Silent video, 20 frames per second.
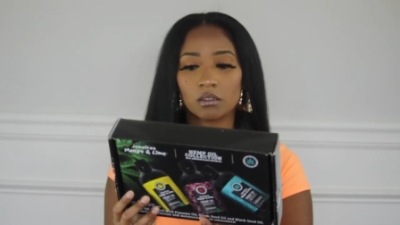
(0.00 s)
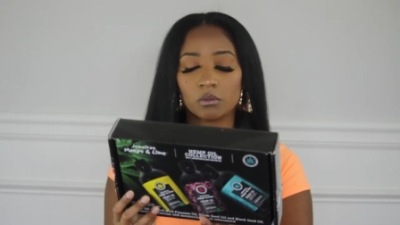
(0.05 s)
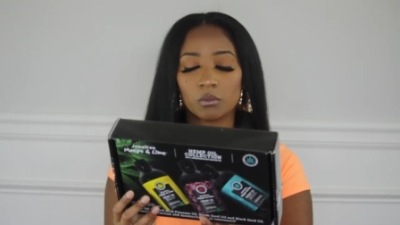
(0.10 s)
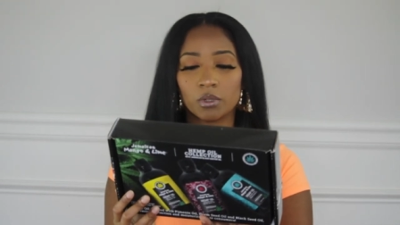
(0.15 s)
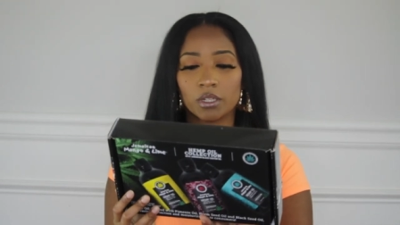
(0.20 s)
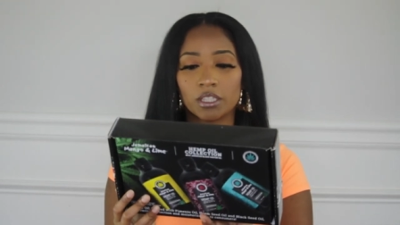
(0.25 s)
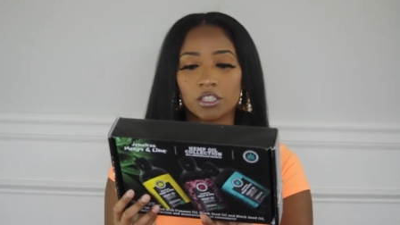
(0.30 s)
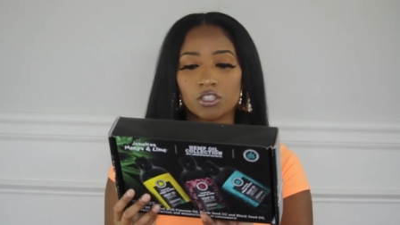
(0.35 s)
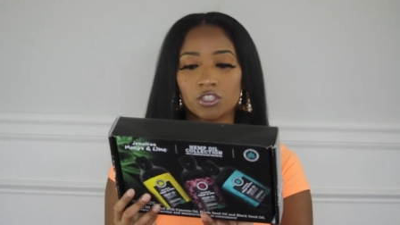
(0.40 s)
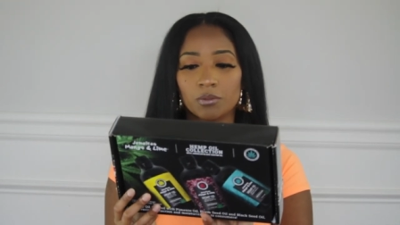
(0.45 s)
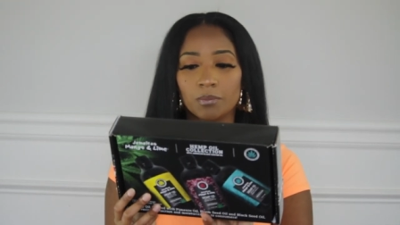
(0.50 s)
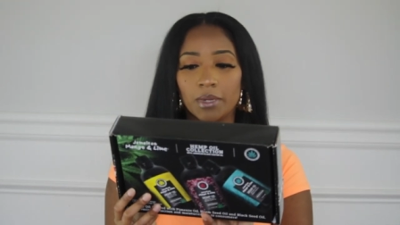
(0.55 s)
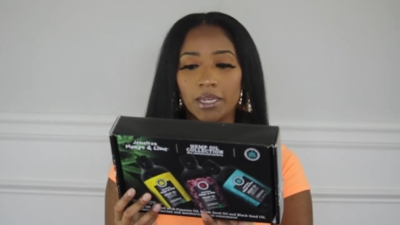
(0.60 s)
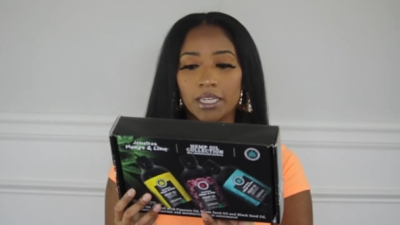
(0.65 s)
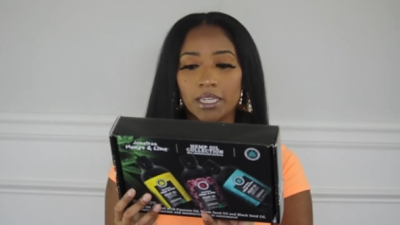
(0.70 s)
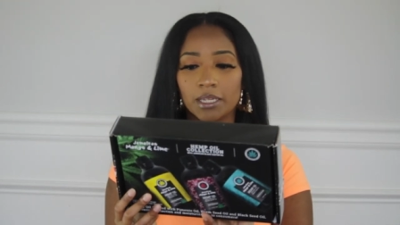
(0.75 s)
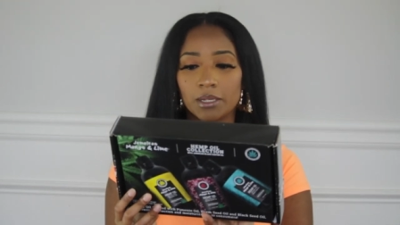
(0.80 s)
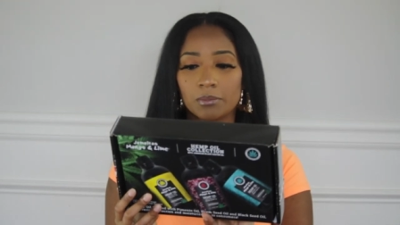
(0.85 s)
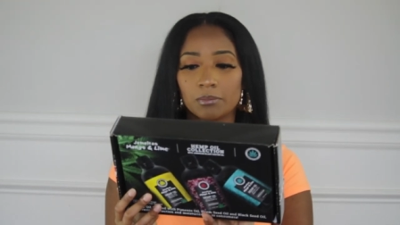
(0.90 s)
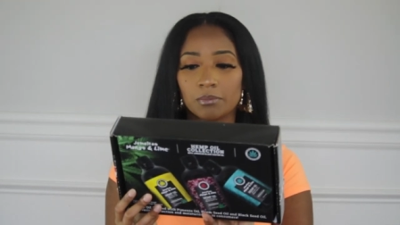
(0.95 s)
with
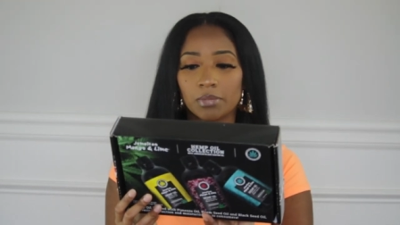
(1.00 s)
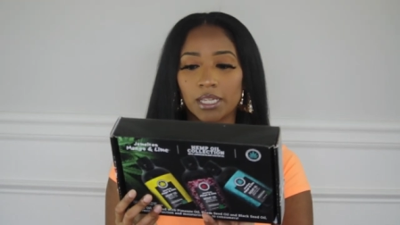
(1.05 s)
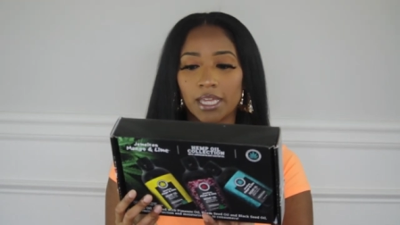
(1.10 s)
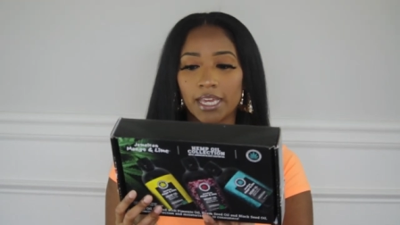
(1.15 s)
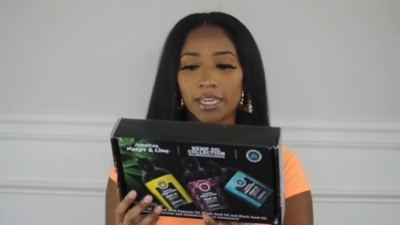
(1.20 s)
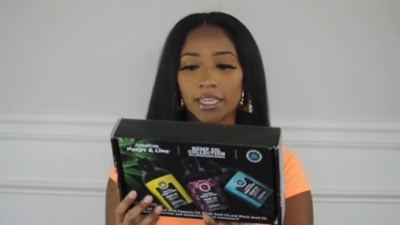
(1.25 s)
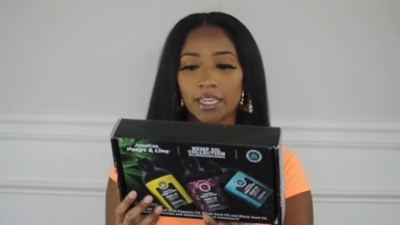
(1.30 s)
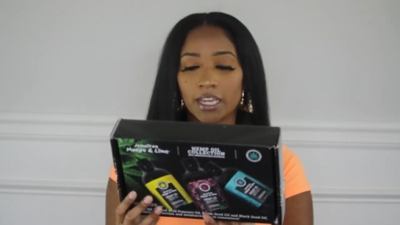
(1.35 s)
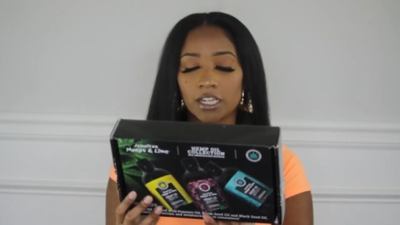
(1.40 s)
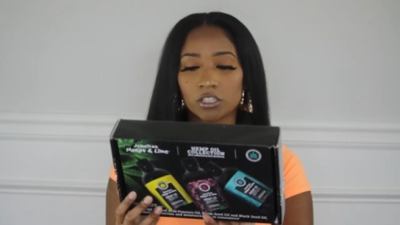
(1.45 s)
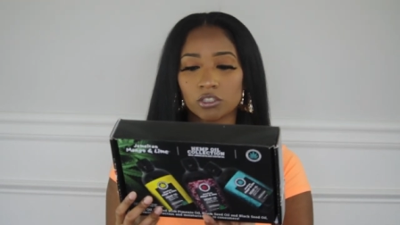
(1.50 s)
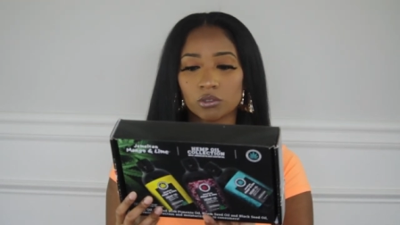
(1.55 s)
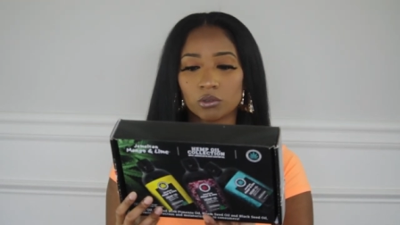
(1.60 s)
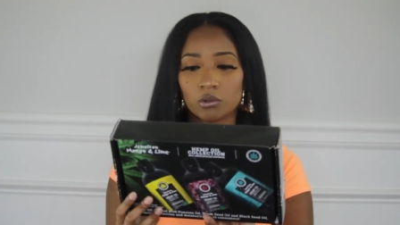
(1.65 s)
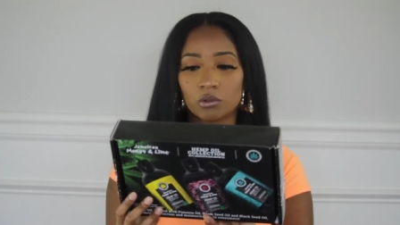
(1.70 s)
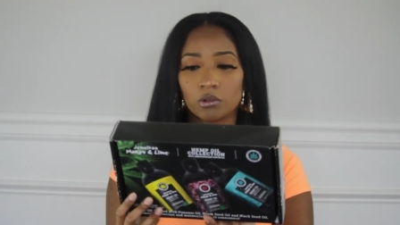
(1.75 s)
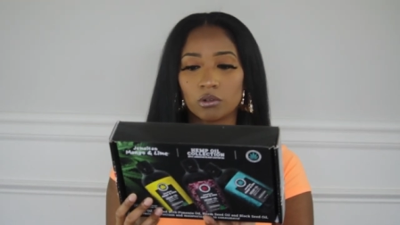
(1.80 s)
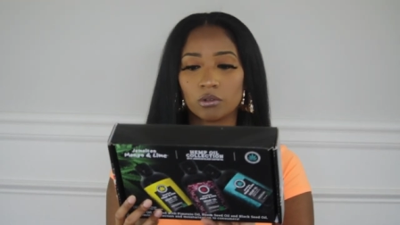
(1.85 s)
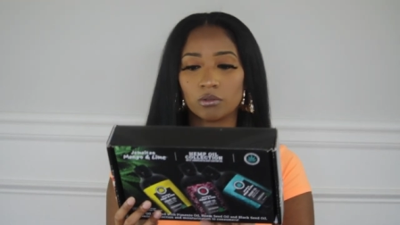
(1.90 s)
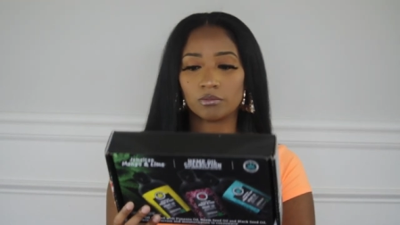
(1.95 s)
Jamaican black castor
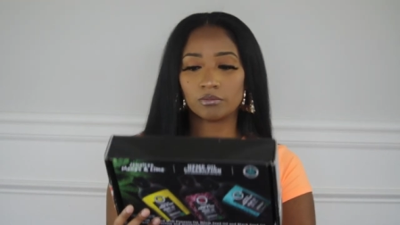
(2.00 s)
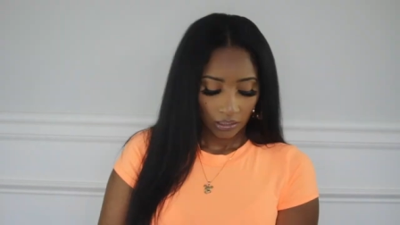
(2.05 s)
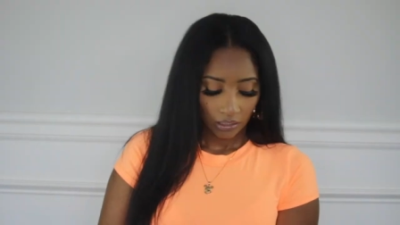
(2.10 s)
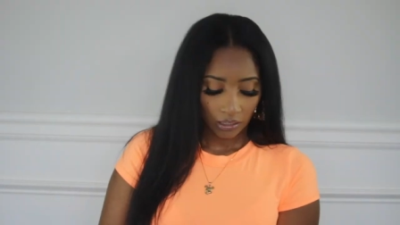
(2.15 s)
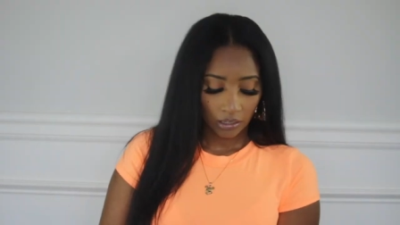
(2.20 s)
oil.